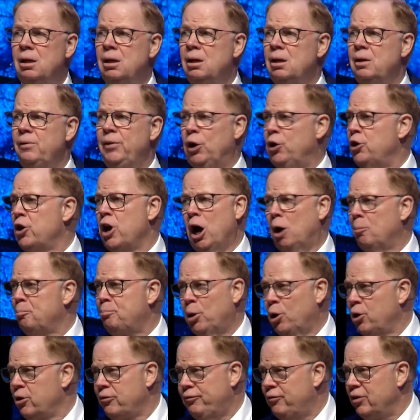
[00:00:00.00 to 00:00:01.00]
They're not
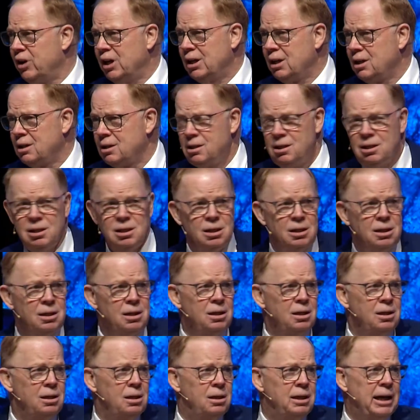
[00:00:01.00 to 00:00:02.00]
perfect.
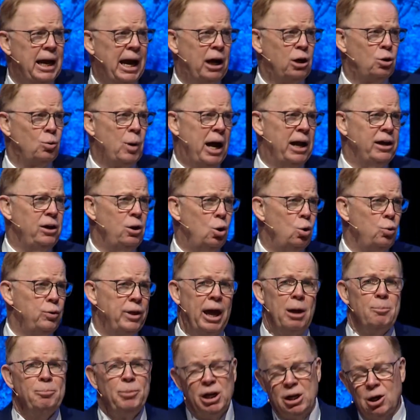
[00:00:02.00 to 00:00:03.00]
How do I know
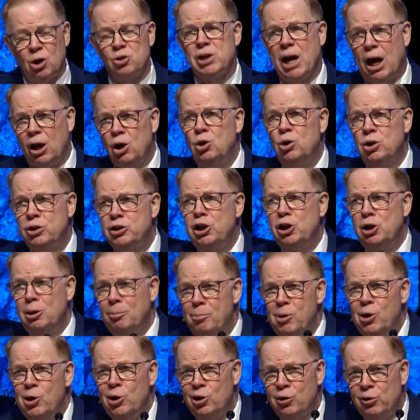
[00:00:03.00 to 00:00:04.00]
that? Because I looked in the
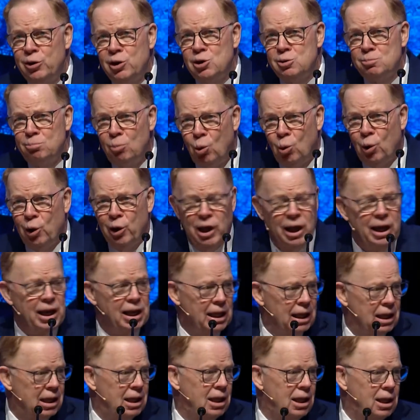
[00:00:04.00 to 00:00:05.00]
mirror this morning.
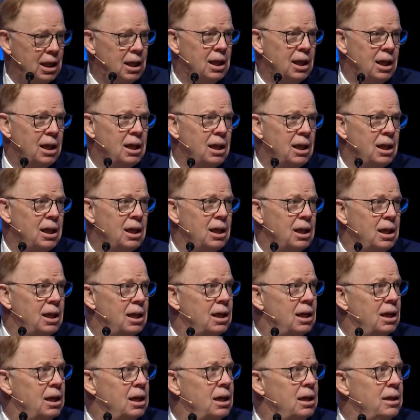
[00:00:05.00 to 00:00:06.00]

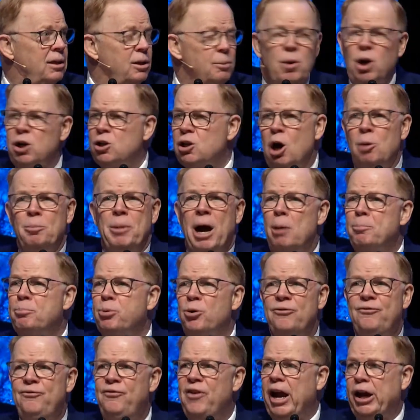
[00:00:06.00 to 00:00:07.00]
You are not talking about
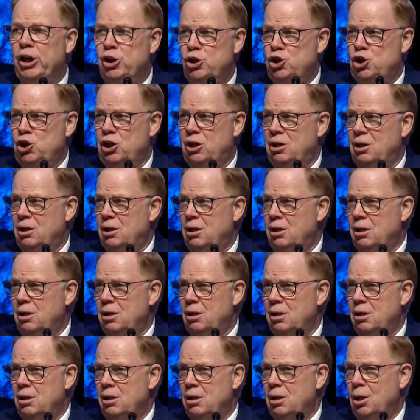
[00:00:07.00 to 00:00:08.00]
perfection.
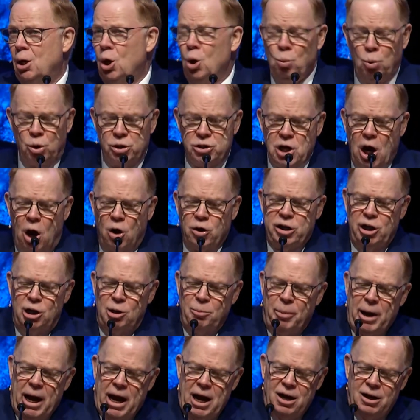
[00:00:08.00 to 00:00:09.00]
We're talking
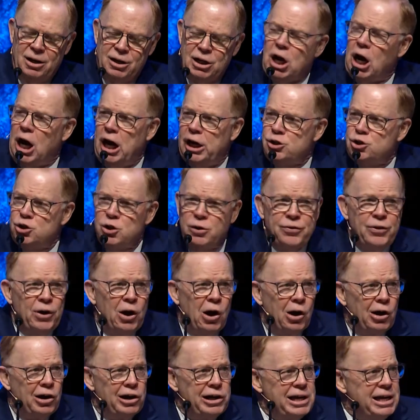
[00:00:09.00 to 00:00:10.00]
about God's
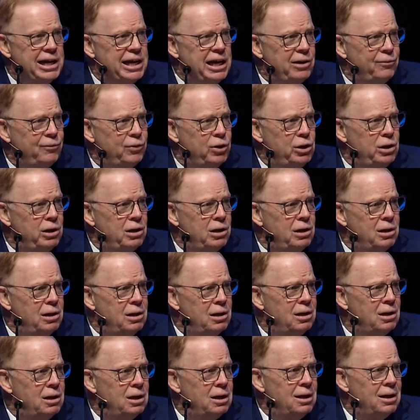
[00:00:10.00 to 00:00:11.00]
authority given
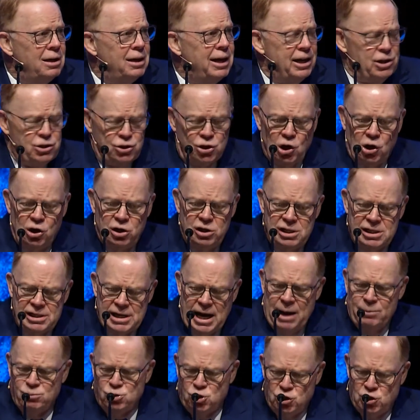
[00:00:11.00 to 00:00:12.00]
at certain
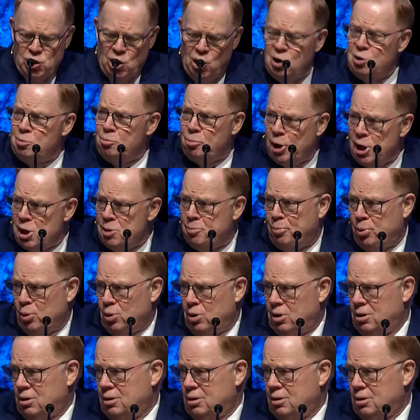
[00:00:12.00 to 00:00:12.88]
times to certain people.